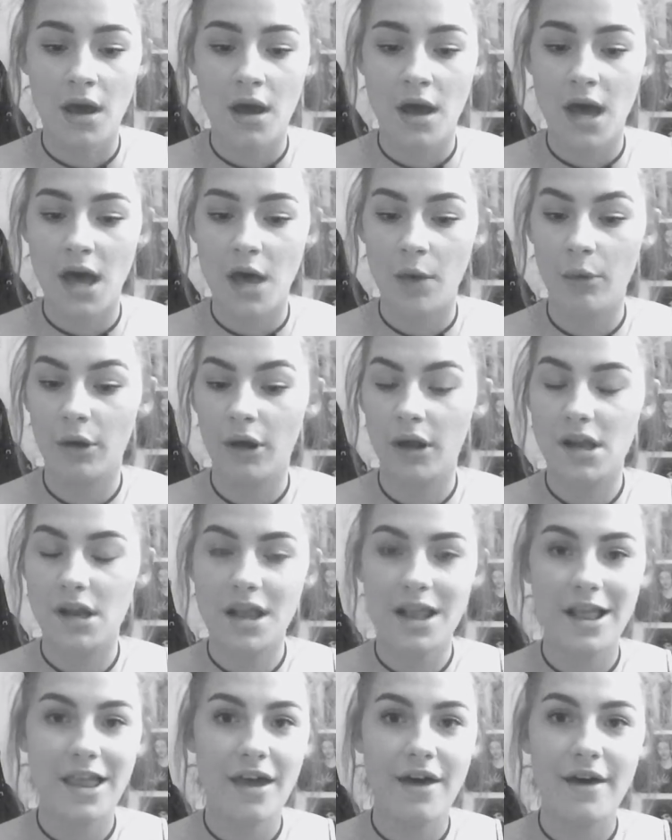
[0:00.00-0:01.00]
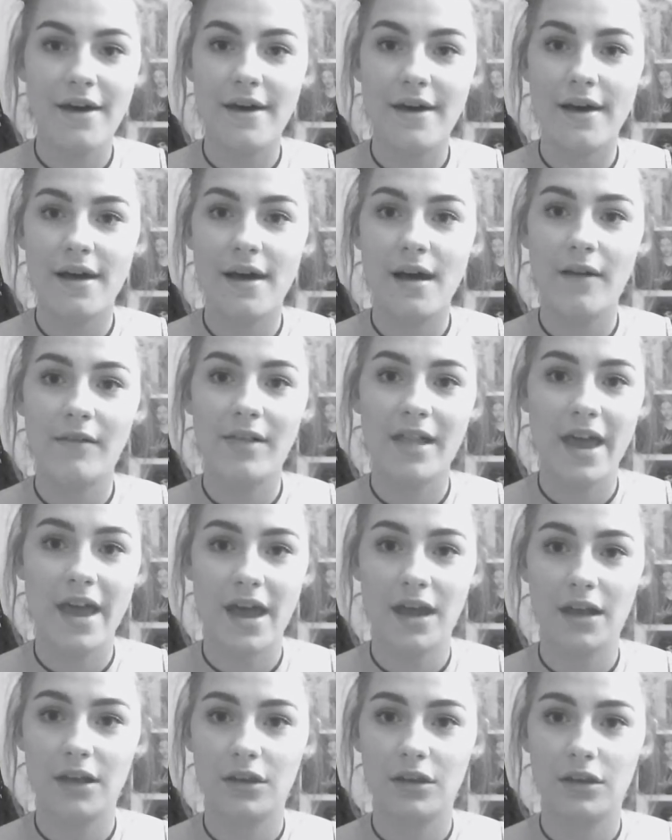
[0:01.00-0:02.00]
I wanna love
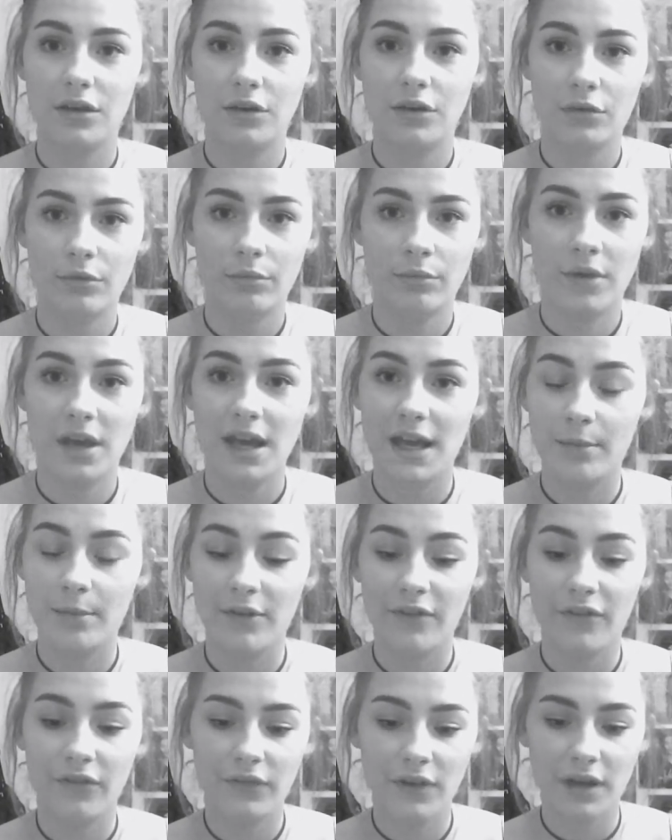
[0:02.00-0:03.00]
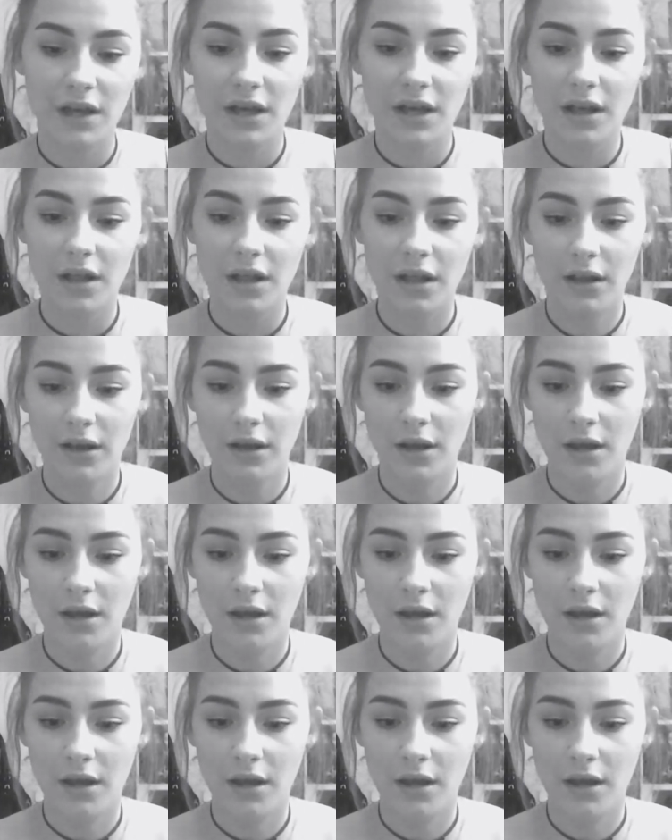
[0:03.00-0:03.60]
like you made me feel